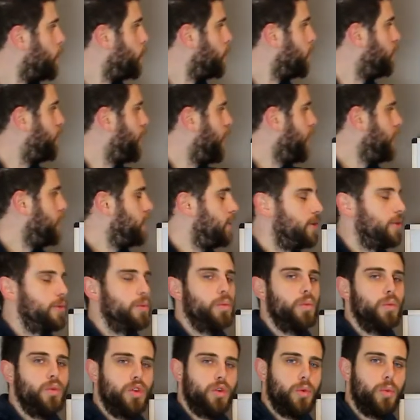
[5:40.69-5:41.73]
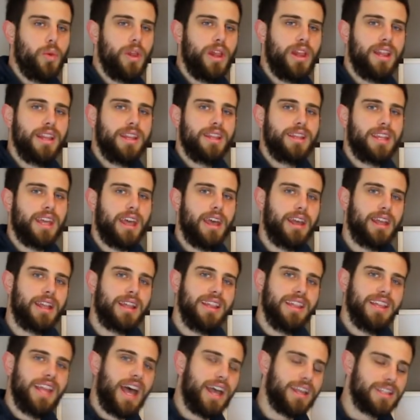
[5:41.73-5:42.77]
With here, you will take
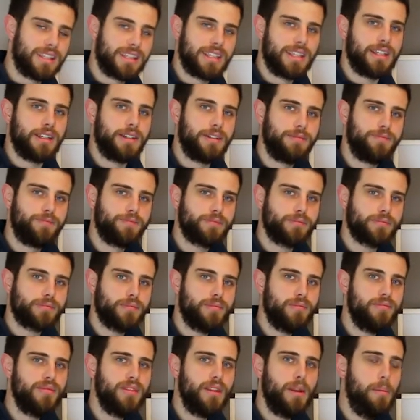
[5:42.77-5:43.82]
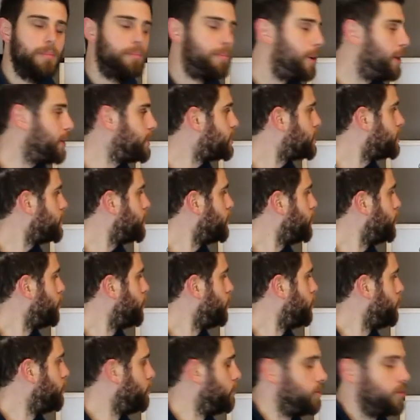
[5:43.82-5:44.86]
less, but
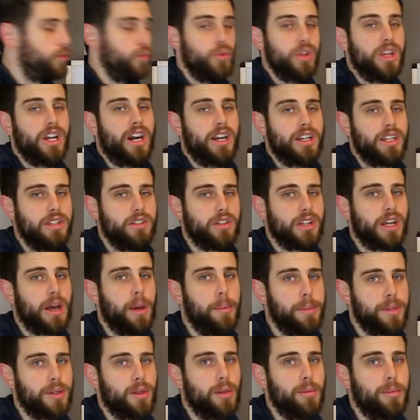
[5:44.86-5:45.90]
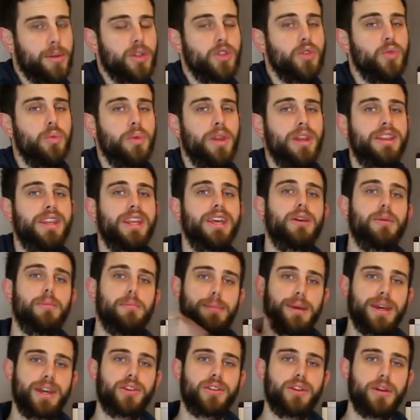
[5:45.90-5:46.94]
regarding the capital, but you will take a
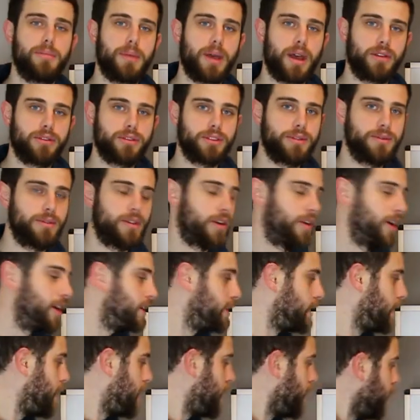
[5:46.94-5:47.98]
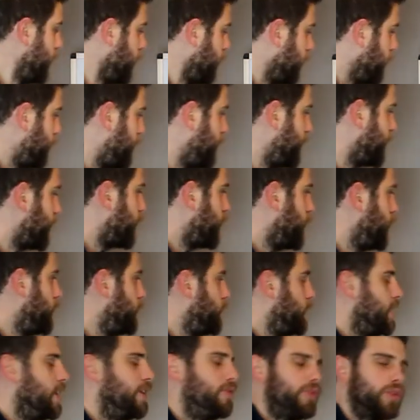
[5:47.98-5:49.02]
bigger amount. All right. Here,
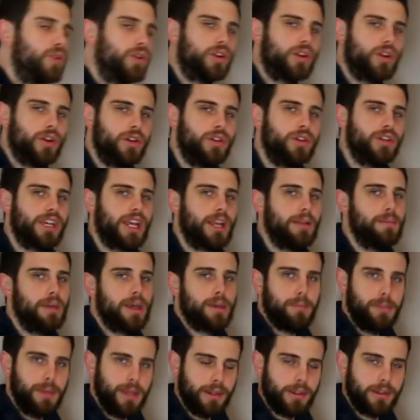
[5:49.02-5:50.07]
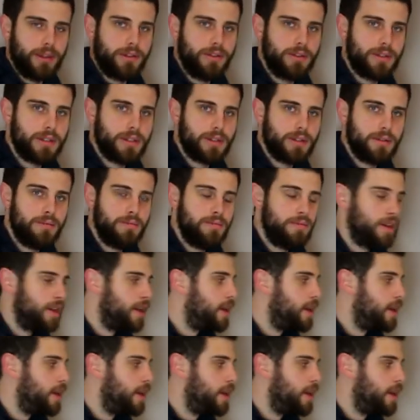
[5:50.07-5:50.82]
if you're good, you can make millions.